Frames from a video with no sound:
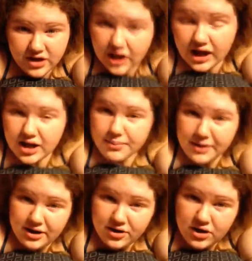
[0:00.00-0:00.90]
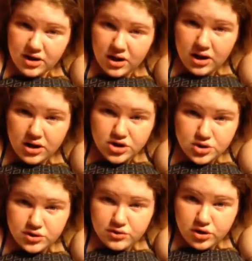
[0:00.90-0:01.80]
o'clock about
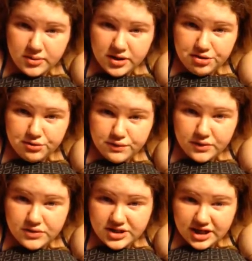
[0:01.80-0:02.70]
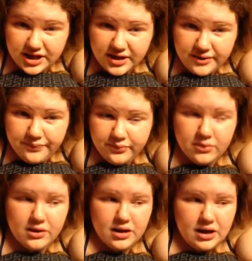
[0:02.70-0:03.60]
dual enrollment through Roane State,
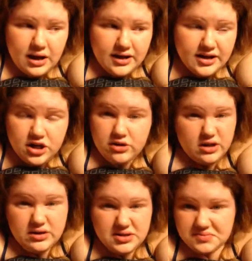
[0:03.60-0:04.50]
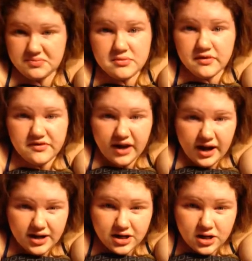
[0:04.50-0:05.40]
and you know, that was
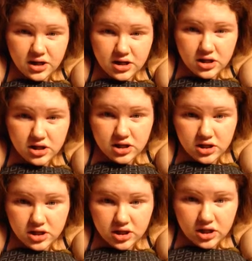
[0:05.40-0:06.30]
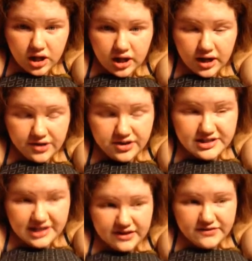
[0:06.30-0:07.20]
fine. Uh, the
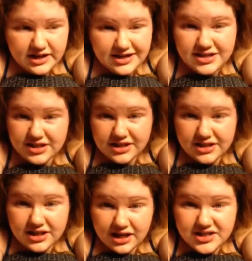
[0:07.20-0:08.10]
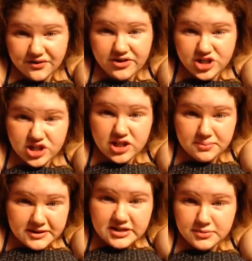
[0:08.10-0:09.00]
state of Tennessee has officially
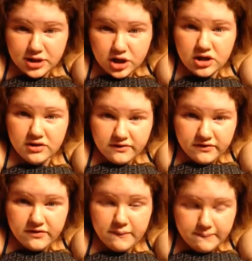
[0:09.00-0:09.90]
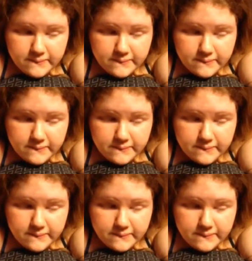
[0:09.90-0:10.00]
pissed me off.